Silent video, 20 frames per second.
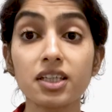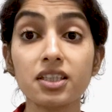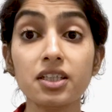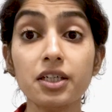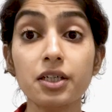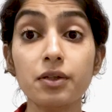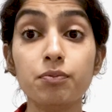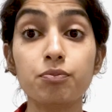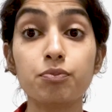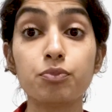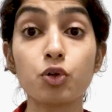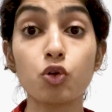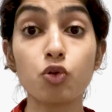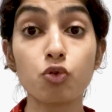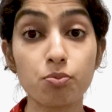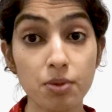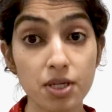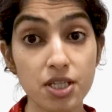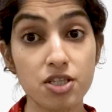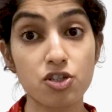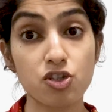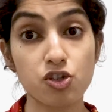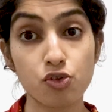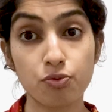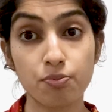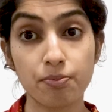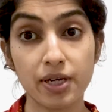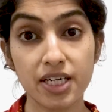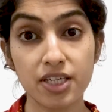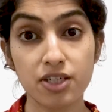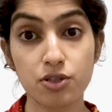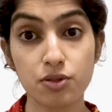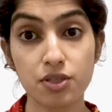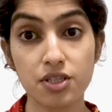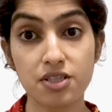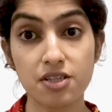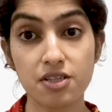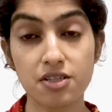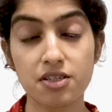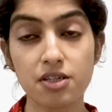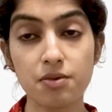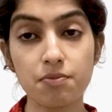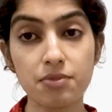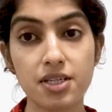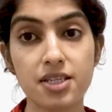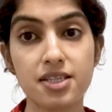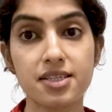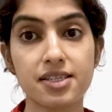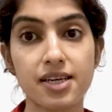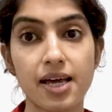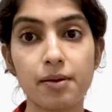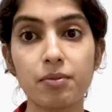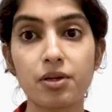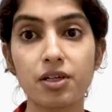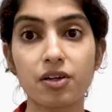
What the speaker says: are the improvements you've made to the system this time